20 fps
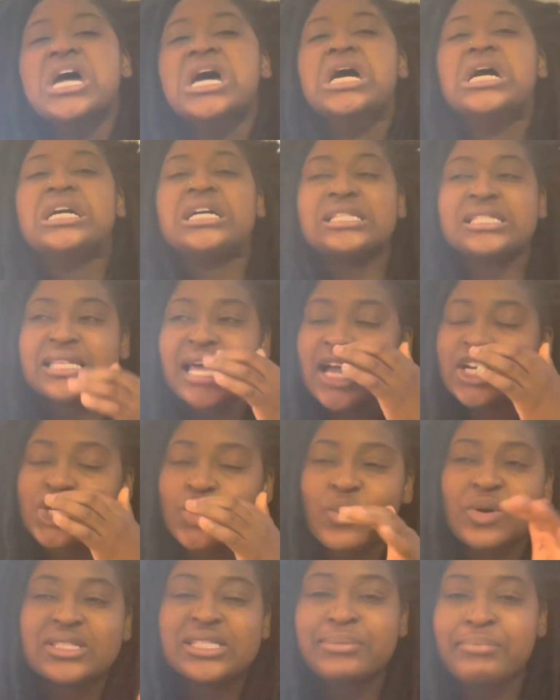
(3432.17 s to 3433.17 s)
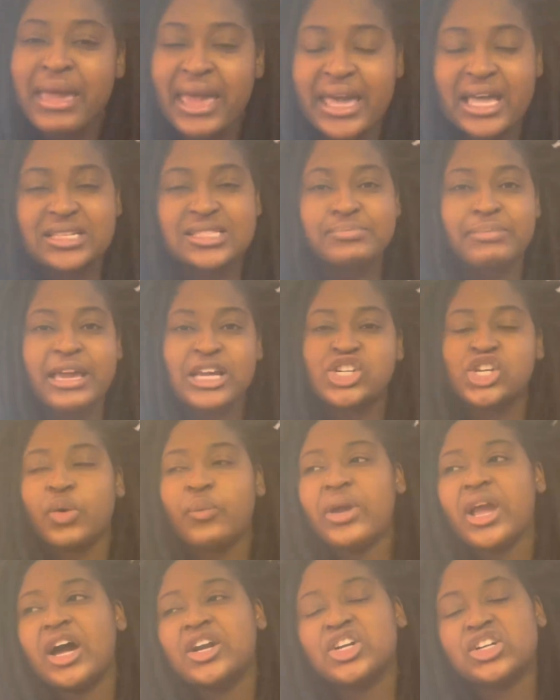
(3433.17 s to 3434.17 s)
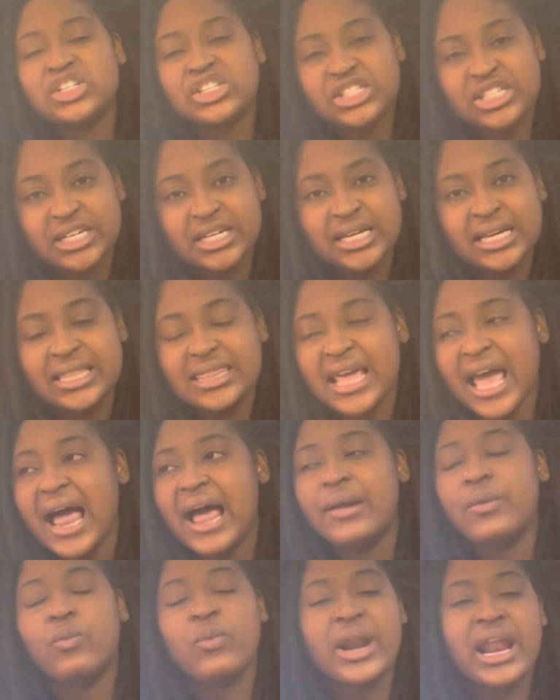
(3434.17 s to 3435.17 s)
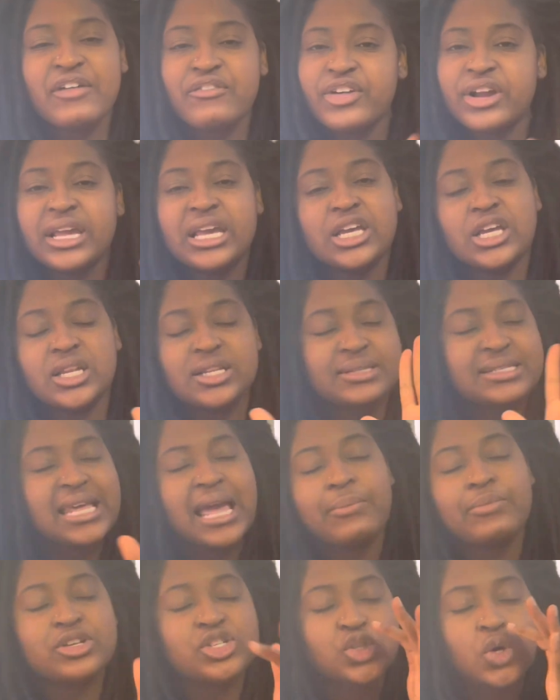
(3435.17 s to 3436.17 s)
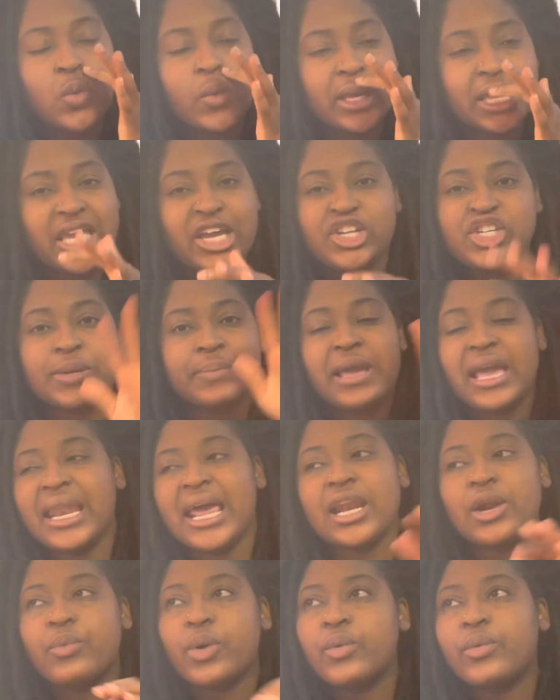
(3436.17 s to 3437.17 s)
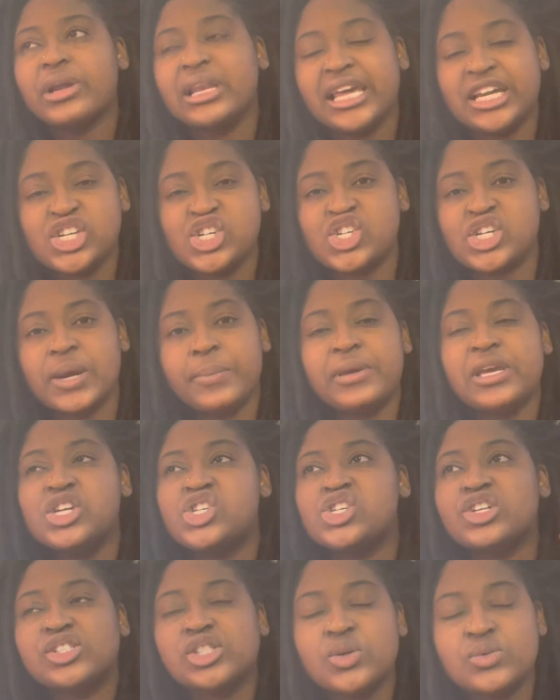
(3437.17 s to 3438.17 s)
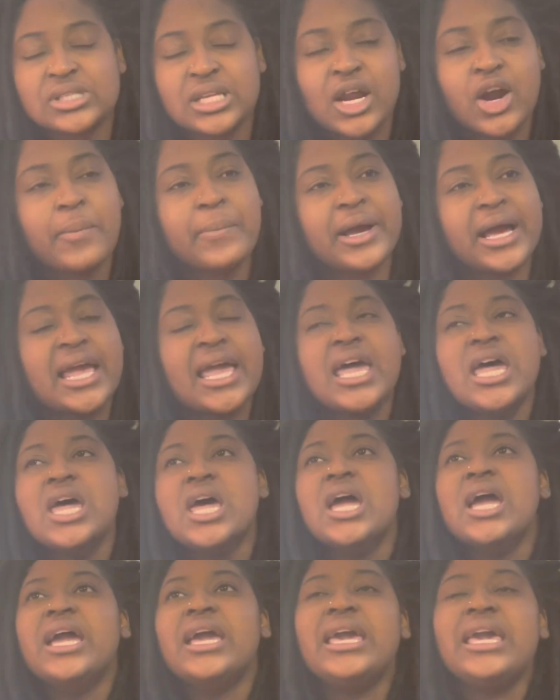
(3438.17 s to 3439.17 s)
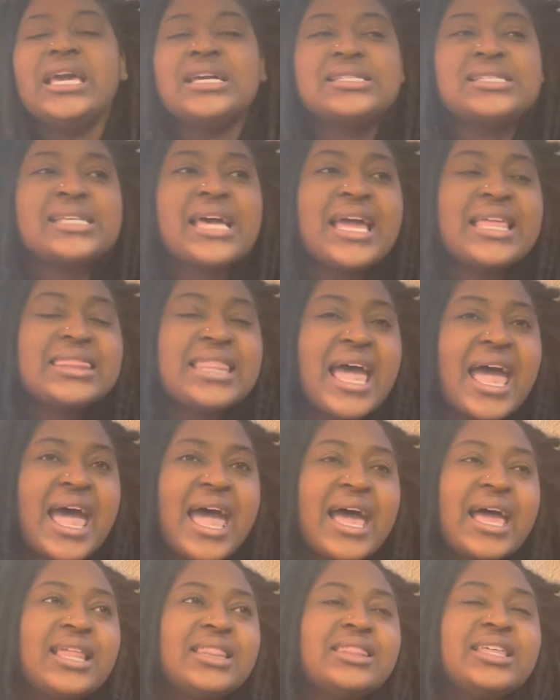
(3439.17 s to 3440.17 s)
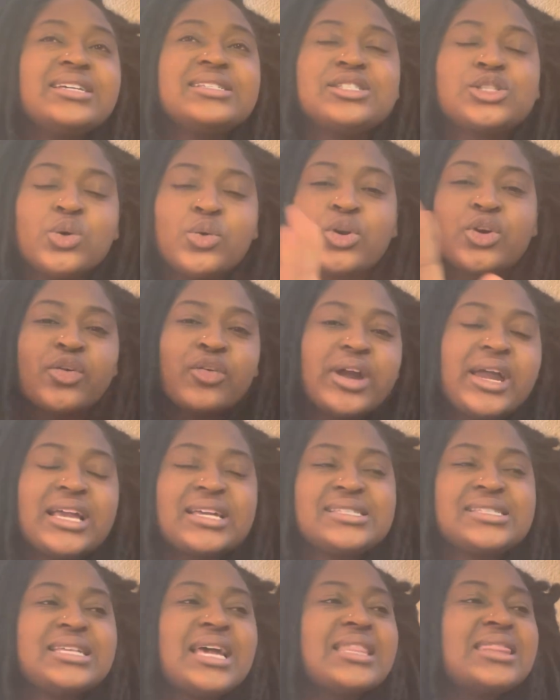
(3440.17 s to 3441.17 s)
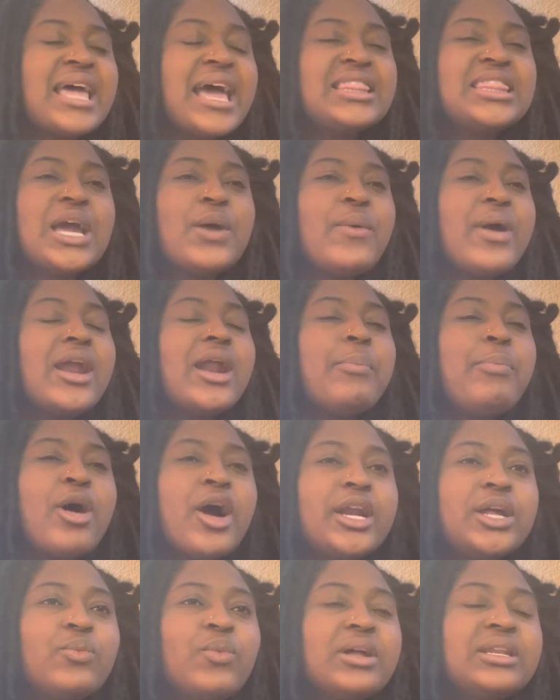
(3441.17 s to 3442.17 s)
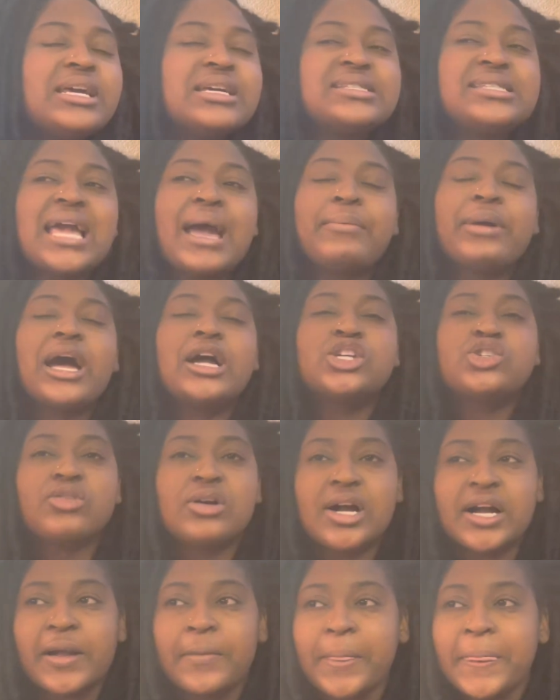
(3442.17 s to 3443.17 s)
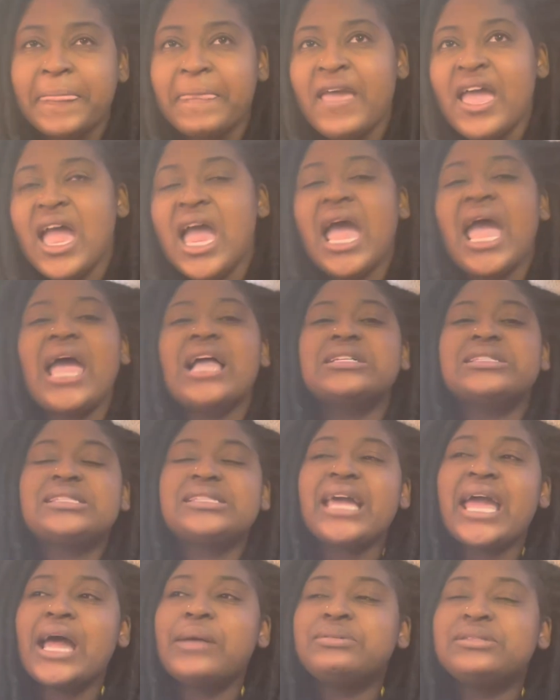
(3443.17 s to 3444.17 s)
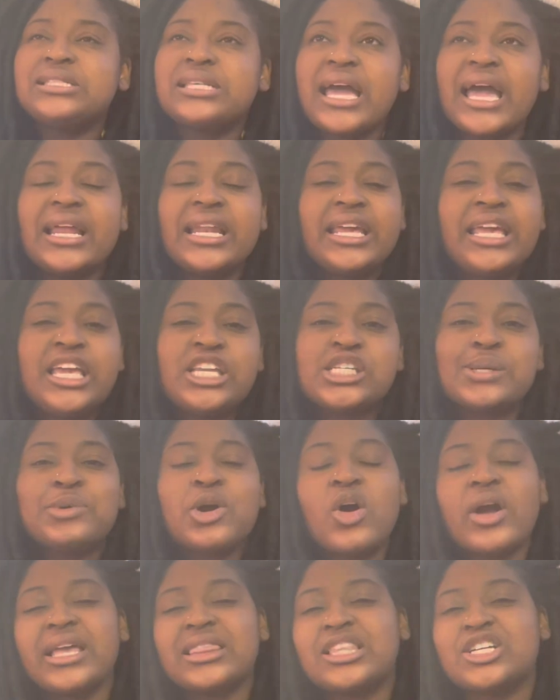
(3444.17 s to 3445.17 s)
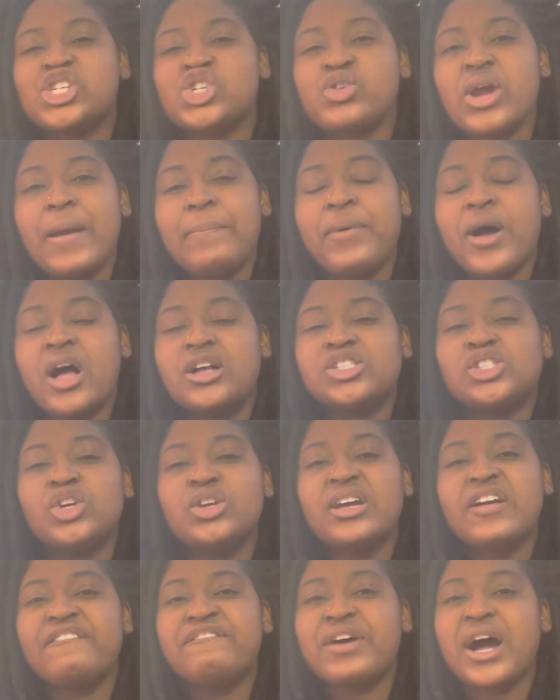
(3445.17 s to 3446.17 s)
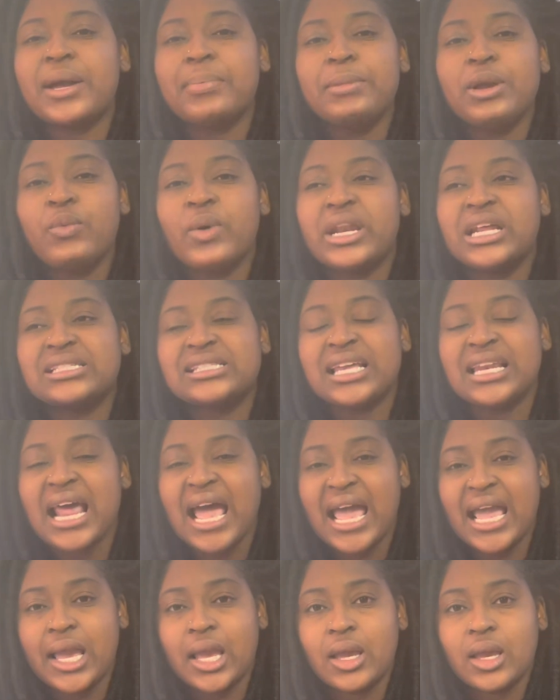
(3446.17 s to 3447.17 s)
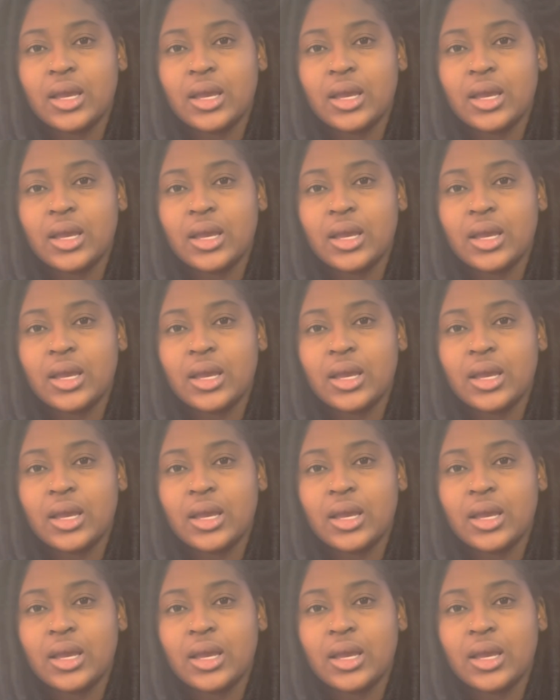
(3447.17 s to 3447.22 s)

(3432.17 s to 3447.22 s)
Because Tasha wants to make sure we understood that whatever Sam is doing with Egypt, it ain't a real relationship. He's just using her. But he said that this dude, Chris, said that they were at a party one day. Sam got drunk. And Sam said, Egypt, go get the strap on so you can fuck me with it tonight,